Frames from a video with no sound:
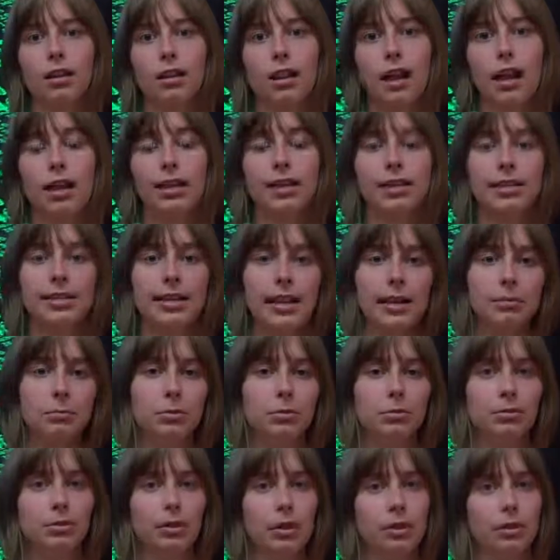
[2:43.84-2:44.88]
An
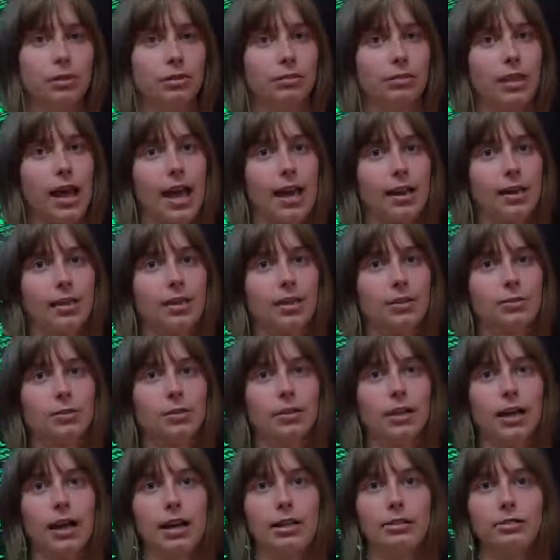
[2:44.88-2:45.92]
example of hacking in
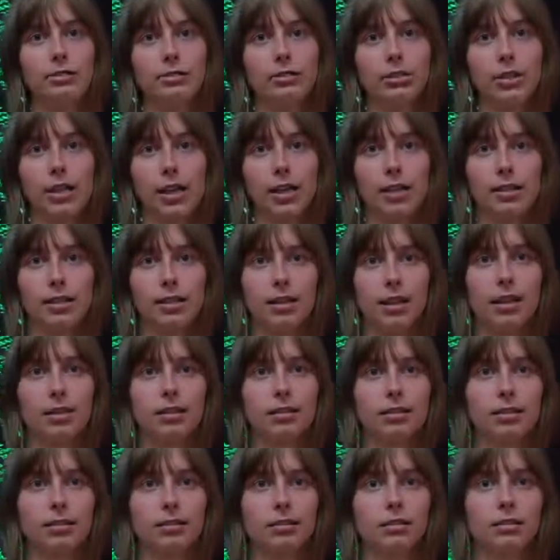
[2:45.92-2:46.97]
real life is
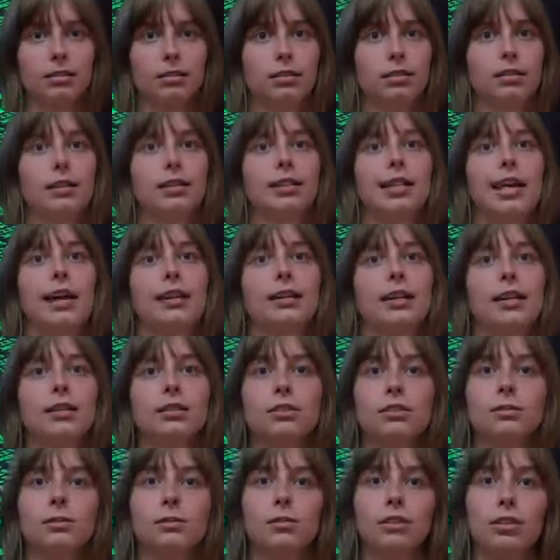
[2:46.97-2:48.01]
that
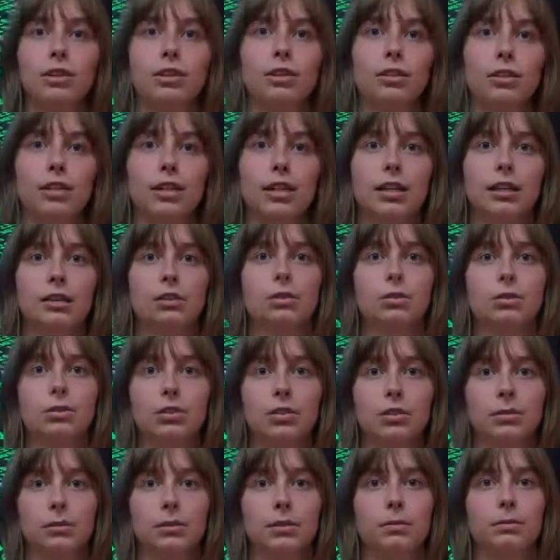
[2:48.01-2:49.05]
national security can
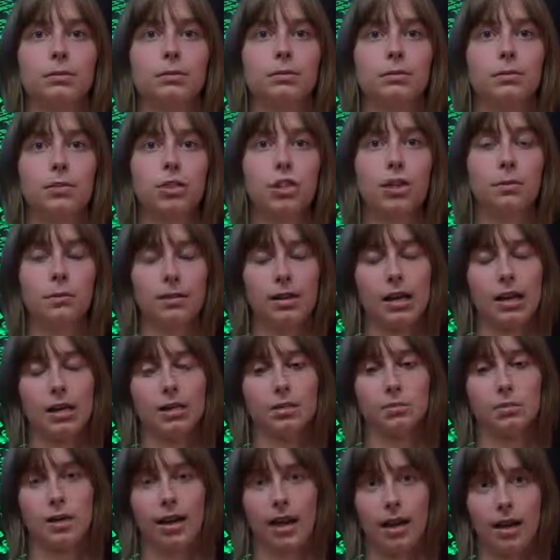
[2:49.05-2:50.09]
also be
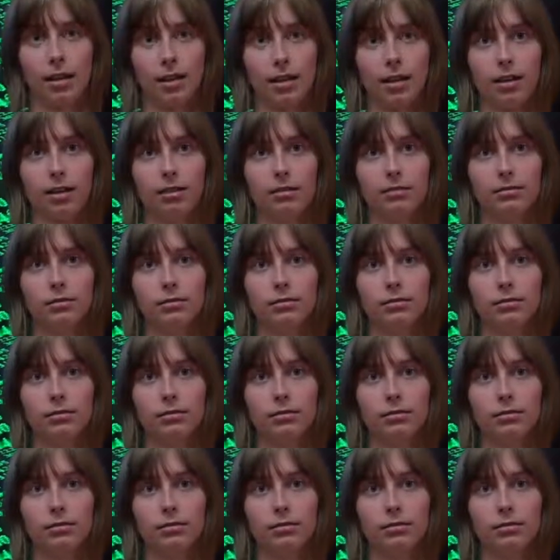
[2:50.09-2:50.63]
jeopardized by hacking.